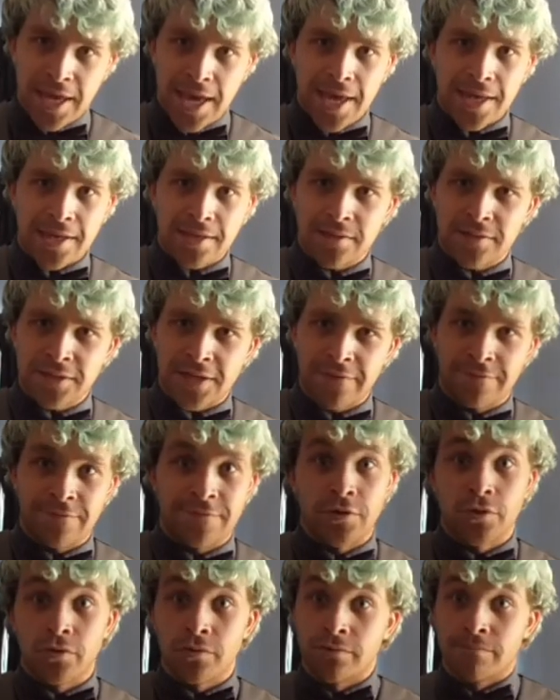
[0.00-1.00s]
can,
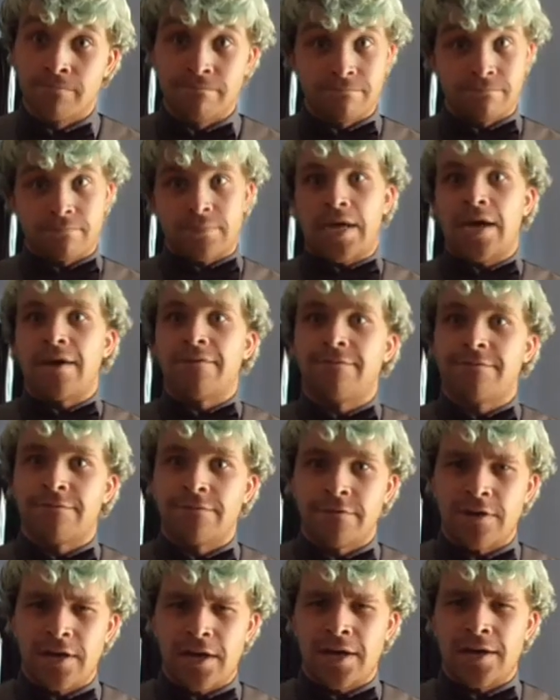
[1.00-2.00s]
if you
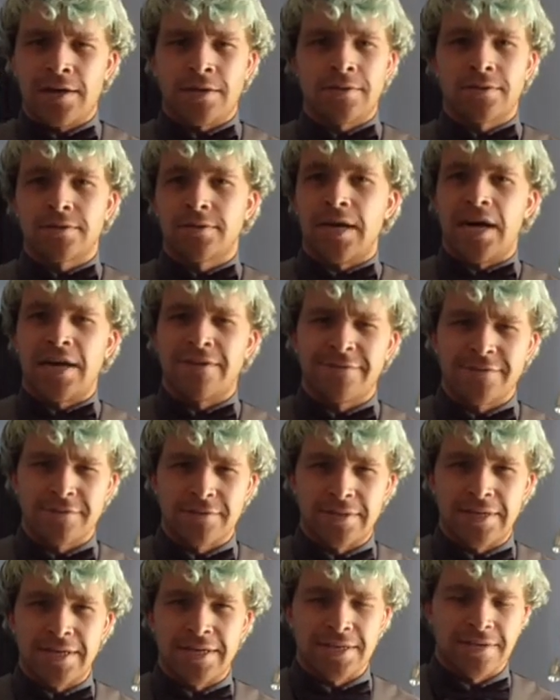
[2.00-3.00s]
have an
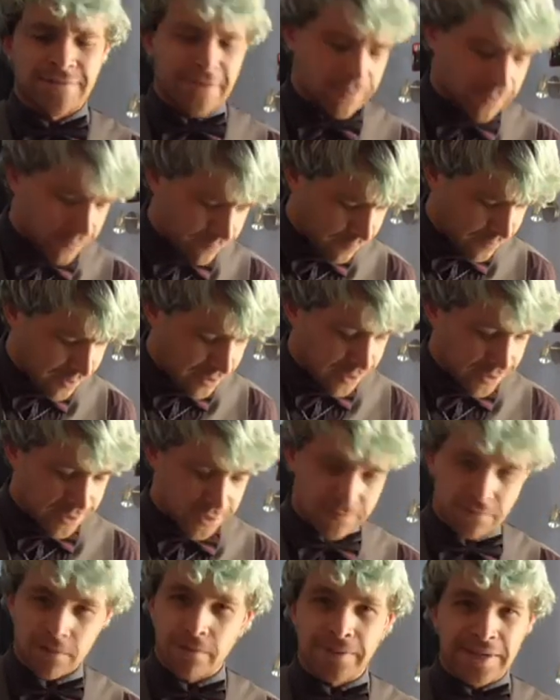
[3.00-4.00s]
artificial leg and you've had one for many
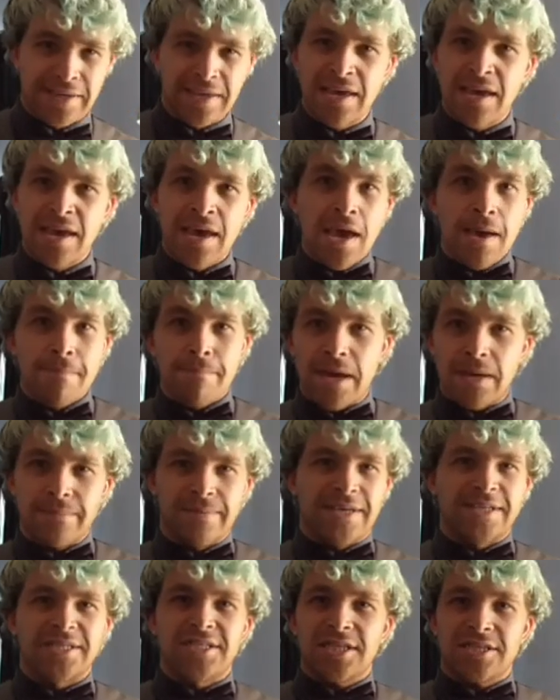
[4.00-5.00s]
years, probably
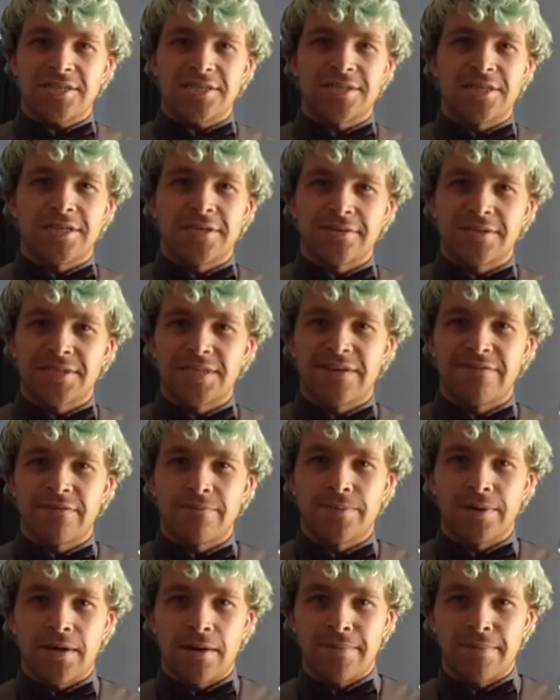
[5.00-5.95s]
maybe adjust it yourself a bit.